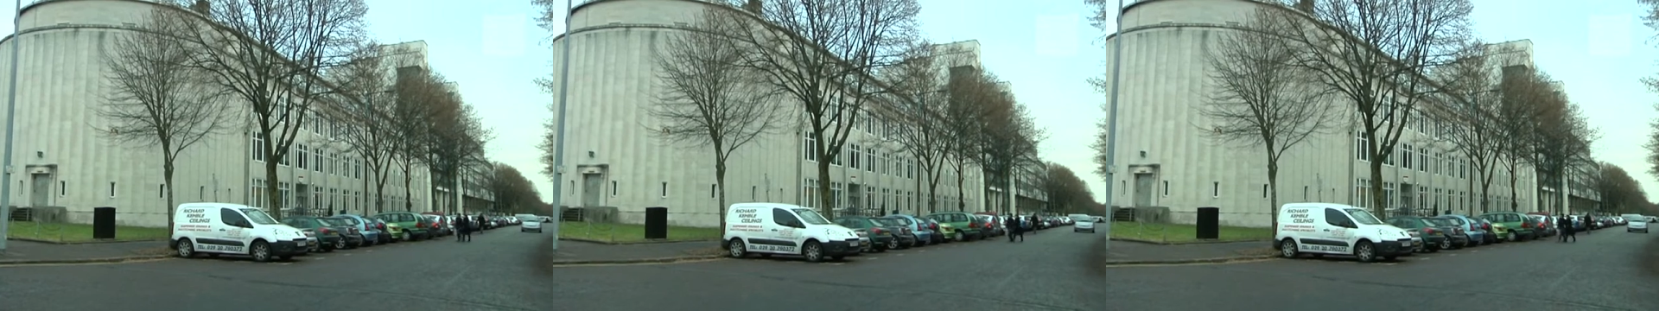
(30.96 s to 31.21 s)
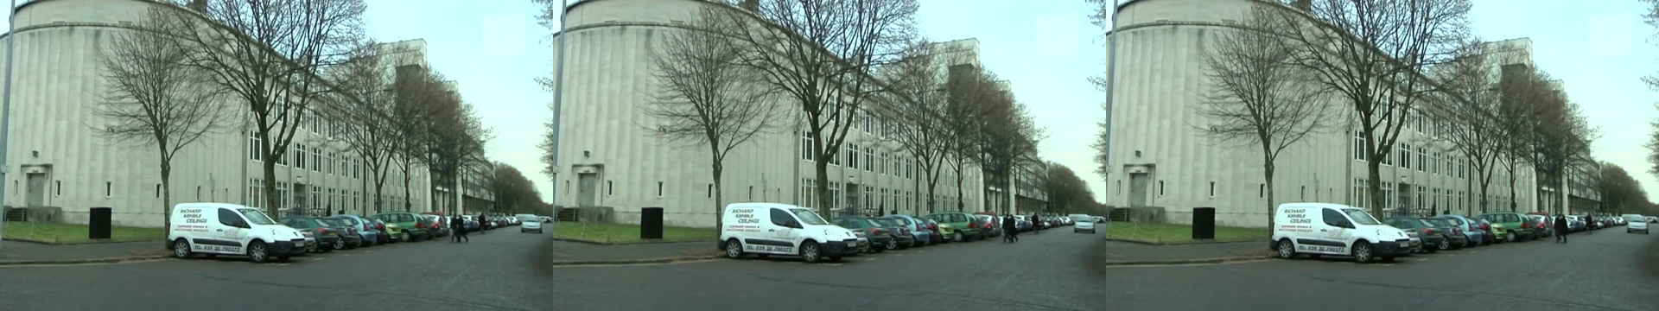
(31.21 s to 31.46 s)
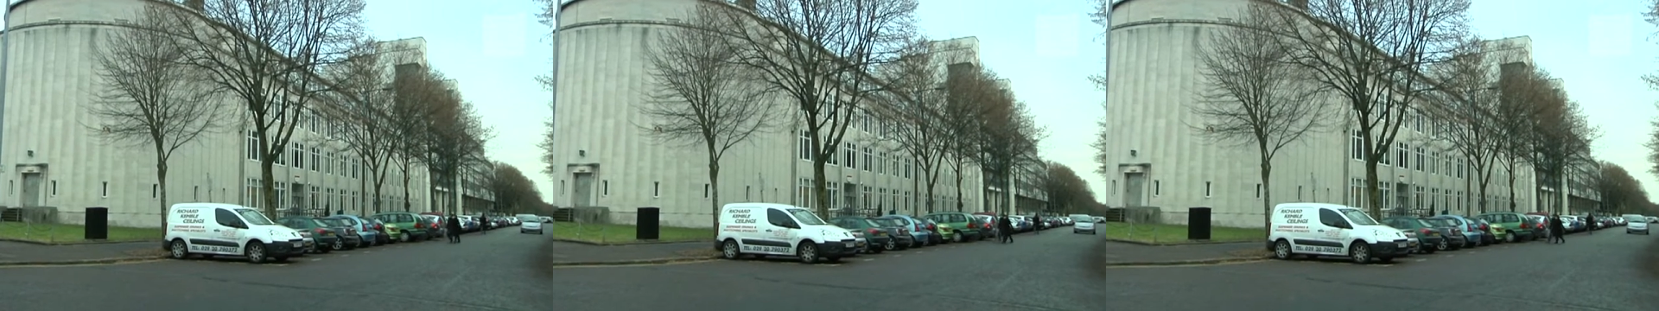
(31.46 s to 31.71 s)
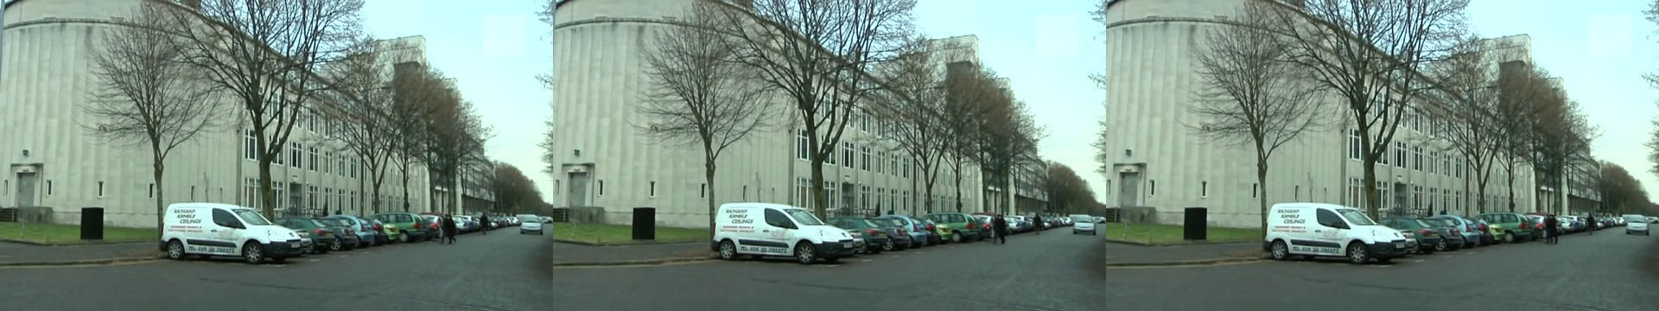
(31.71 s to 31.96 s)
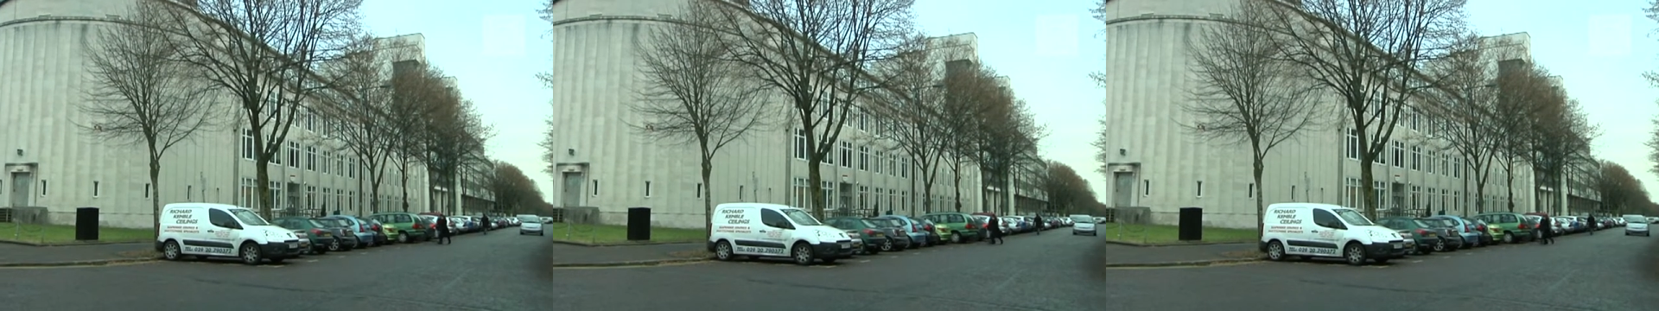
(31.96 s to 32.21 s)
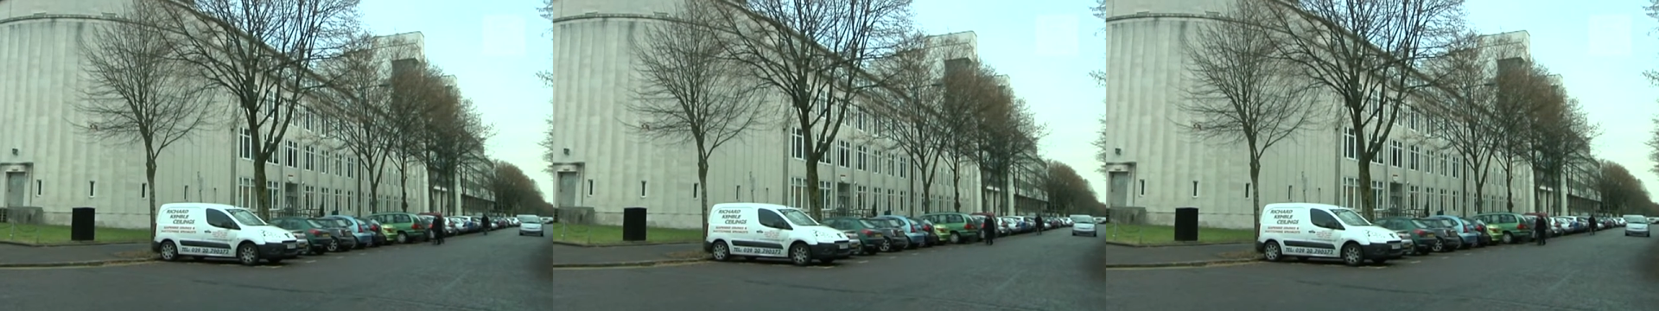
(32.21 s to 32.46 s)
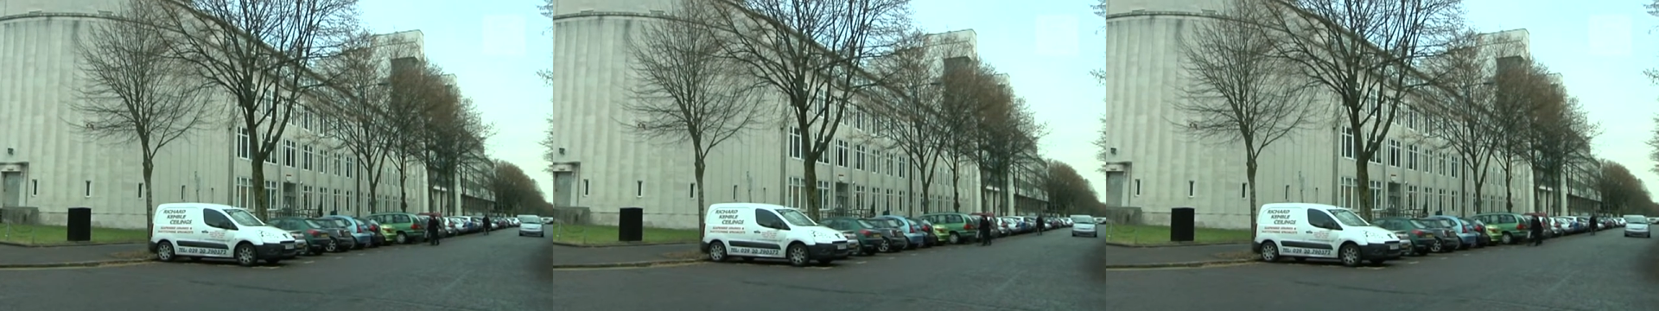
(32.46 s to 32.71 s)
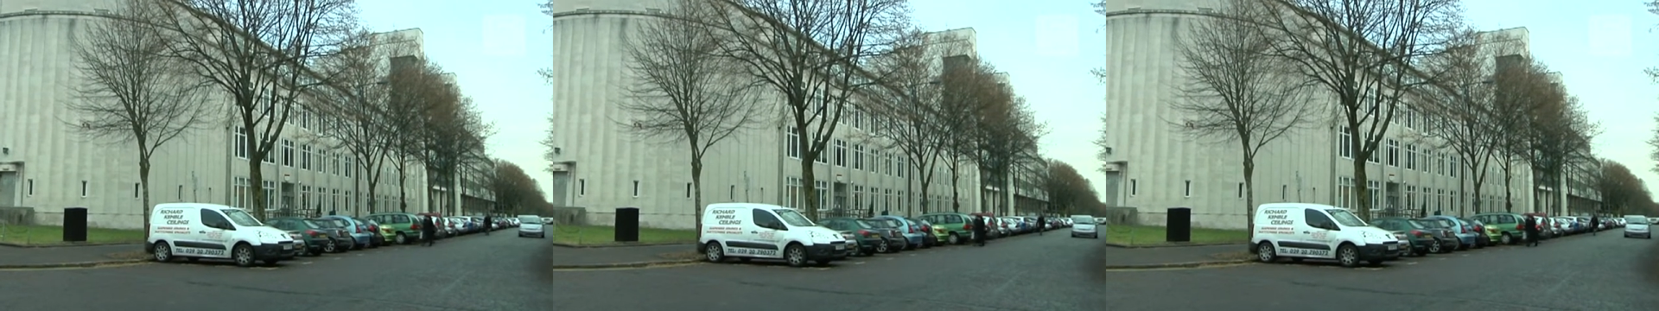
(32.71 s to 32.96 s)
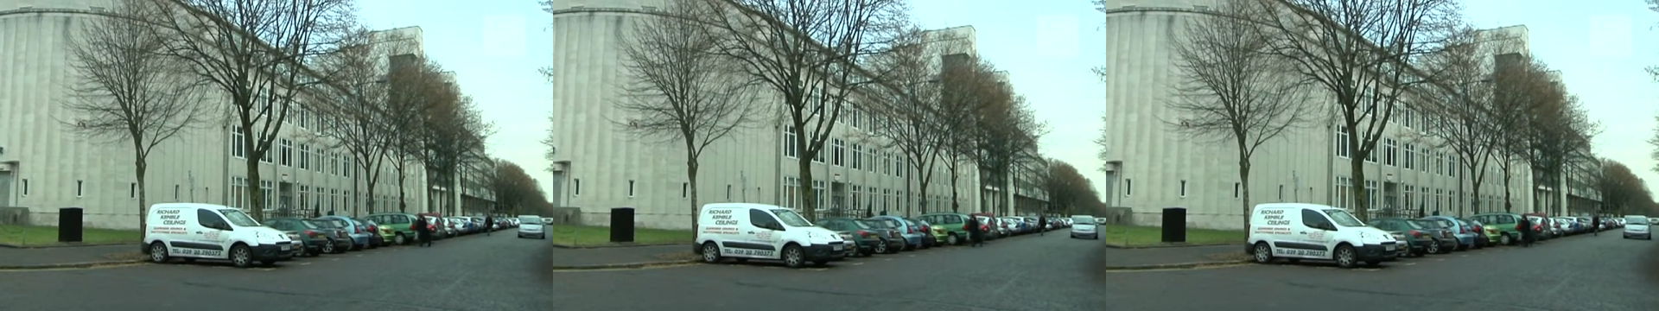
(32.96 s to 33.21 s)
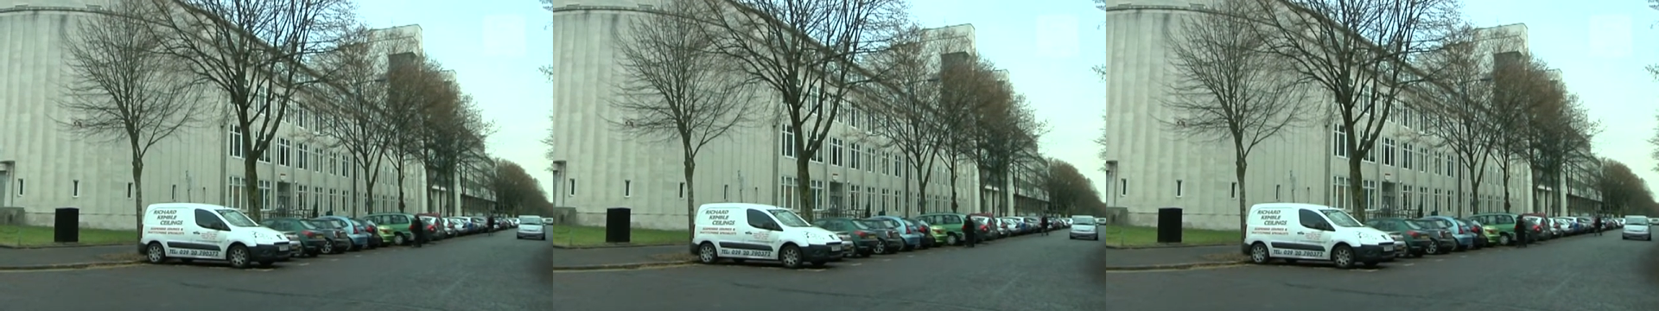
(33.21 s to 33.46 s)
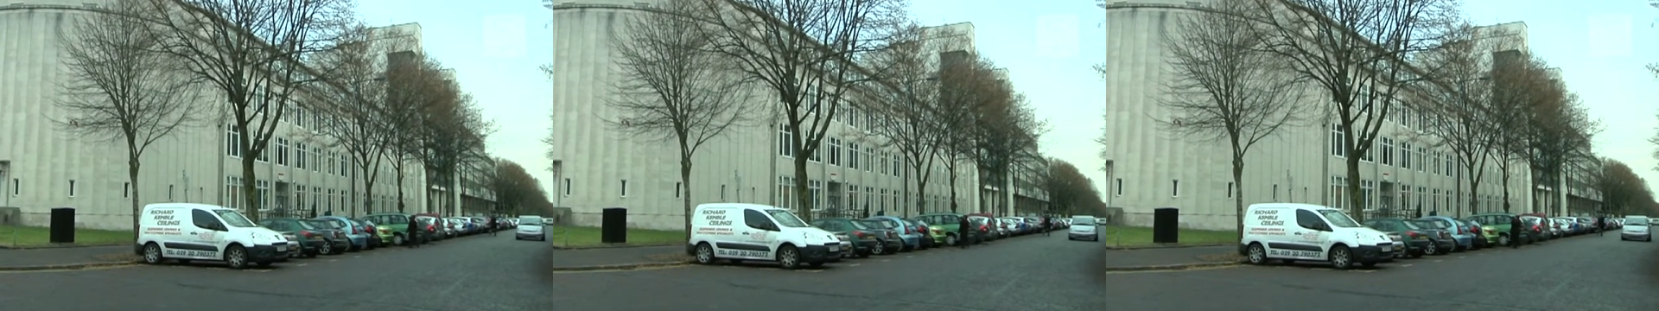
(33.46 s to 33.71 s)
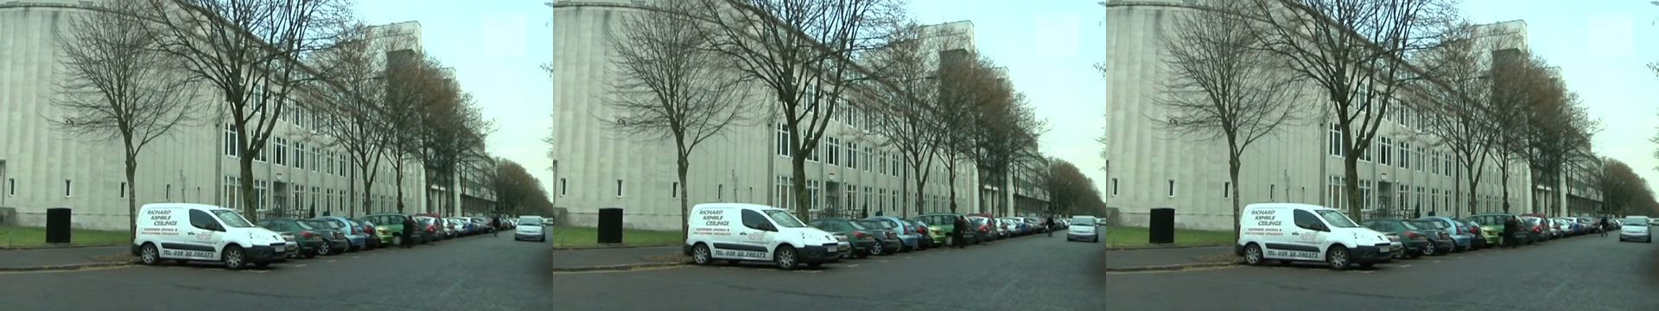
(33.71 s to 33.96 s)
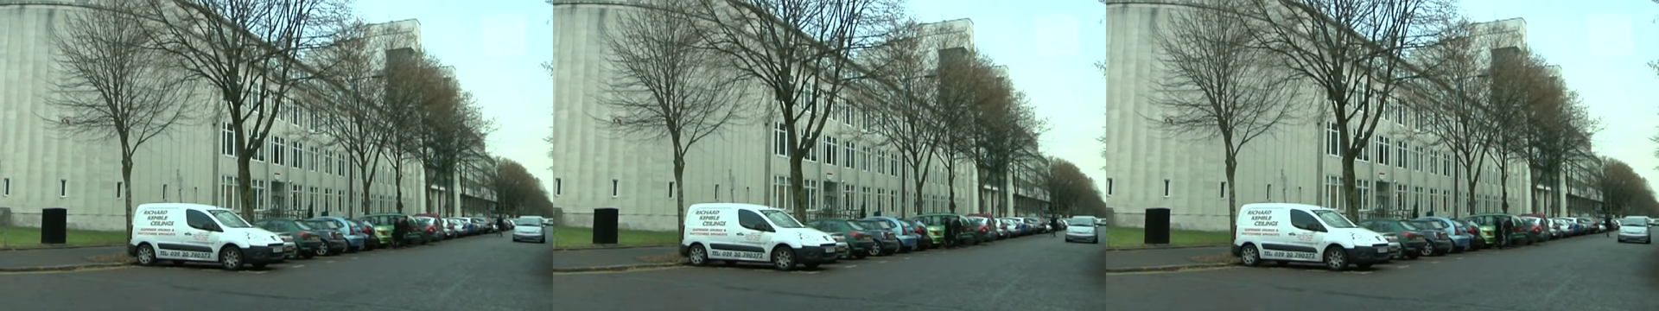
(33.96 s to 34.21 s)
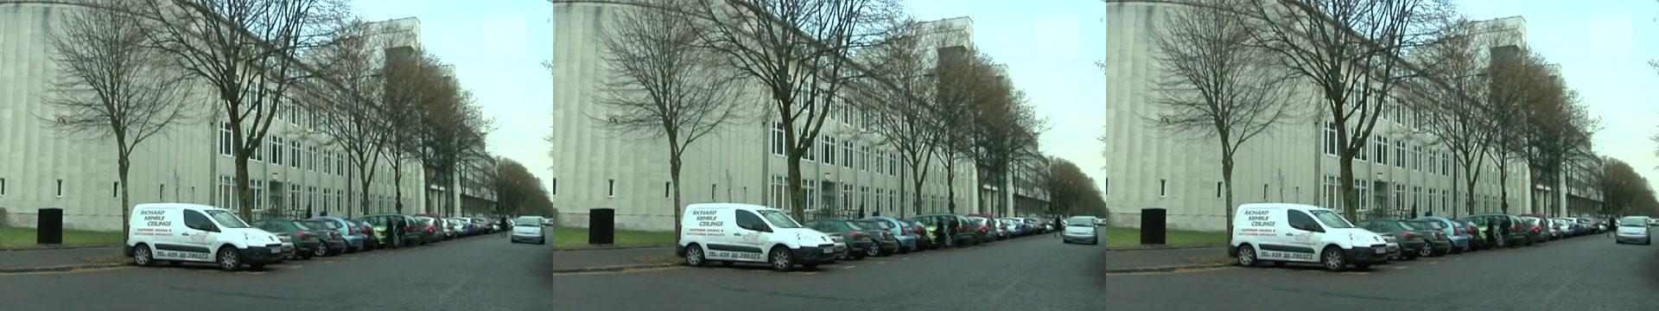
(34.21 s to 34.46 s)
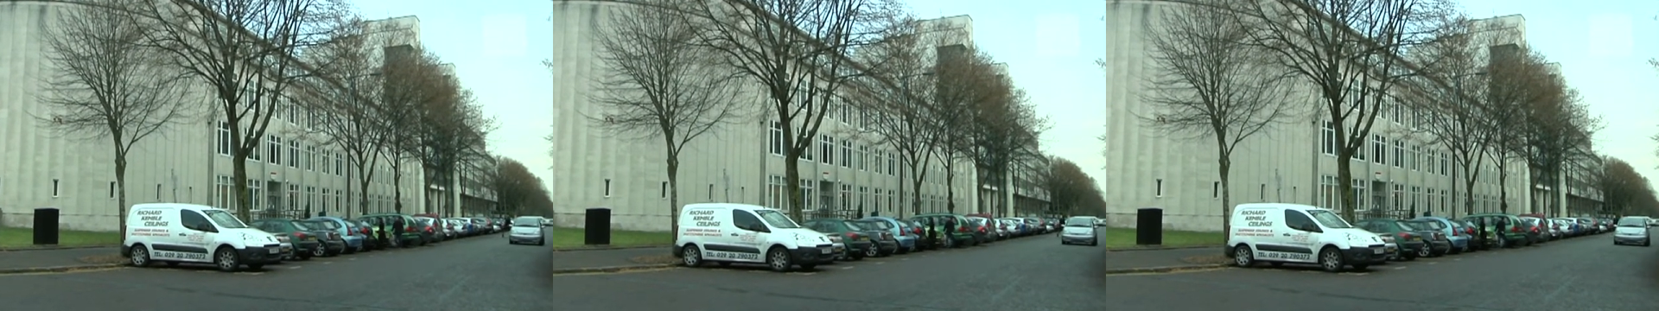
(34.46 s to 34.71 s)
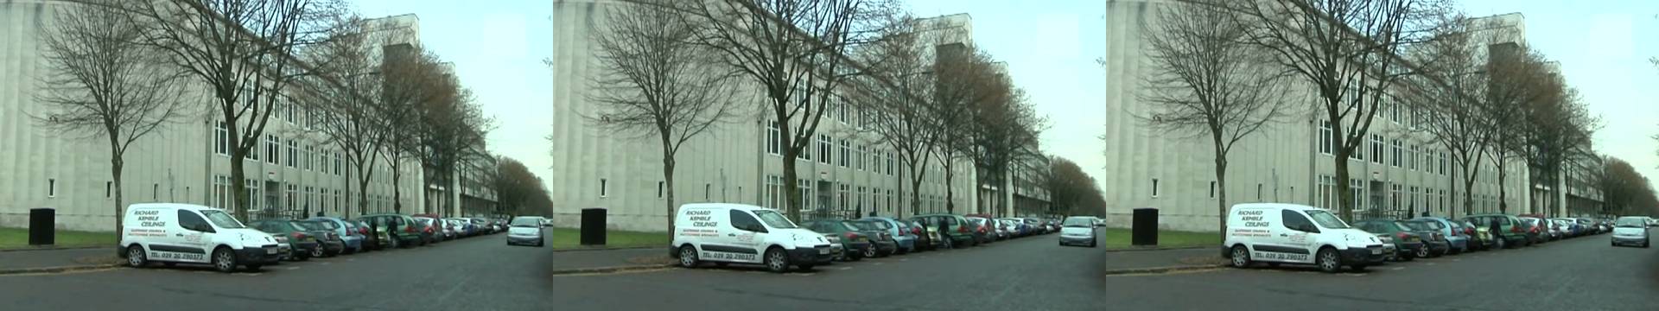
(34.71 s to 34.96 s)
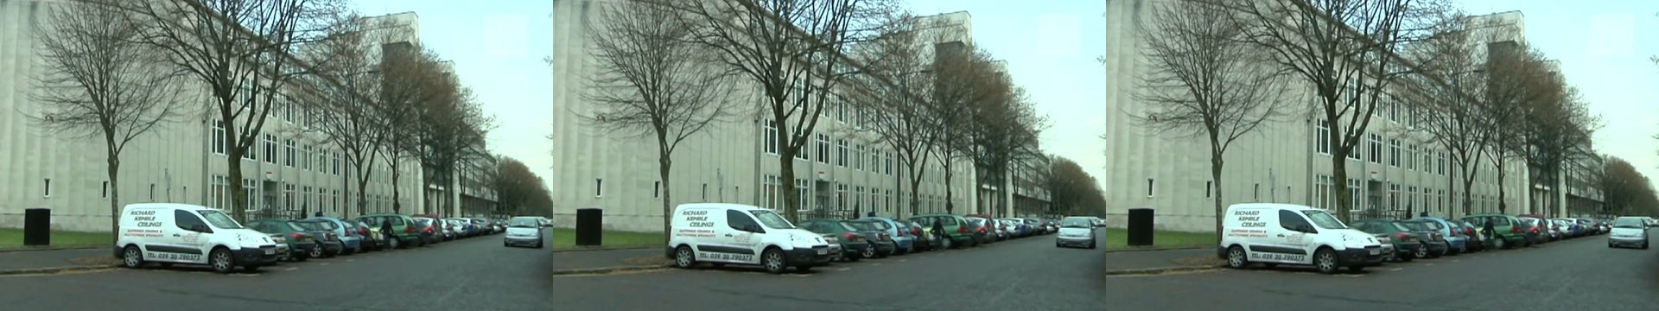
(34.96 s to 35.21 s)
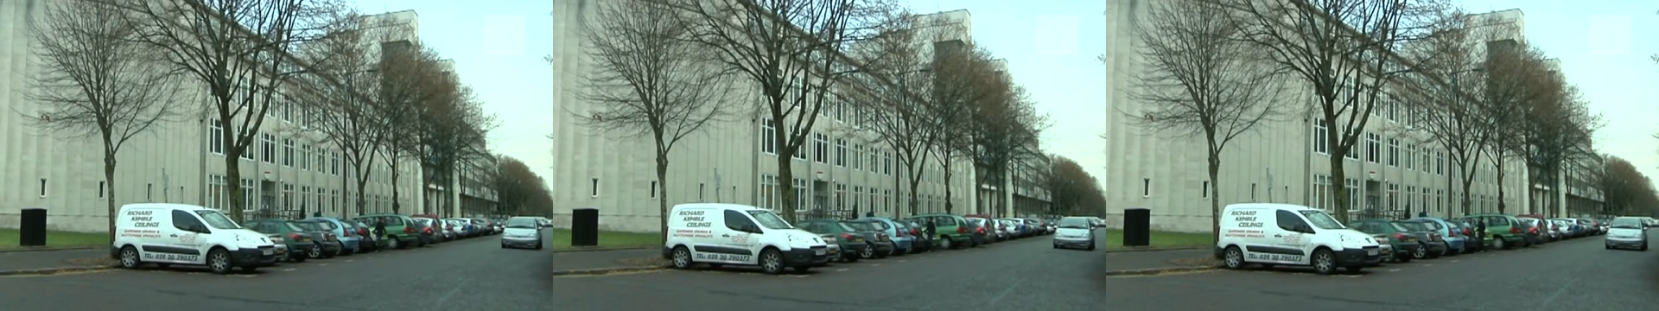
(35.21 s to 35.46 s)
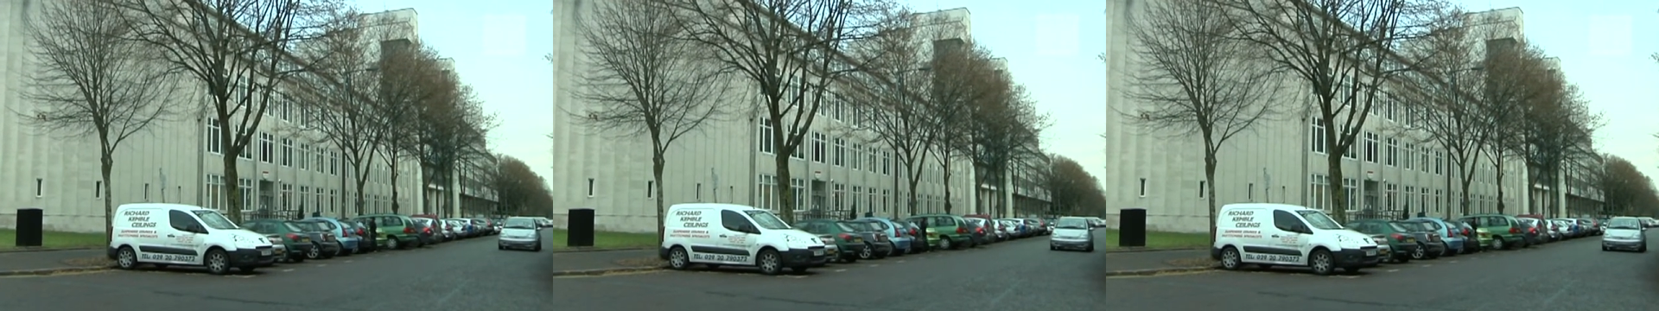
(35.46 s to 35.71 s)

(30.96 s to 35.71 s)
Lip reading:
Nobody's mouth can be seen.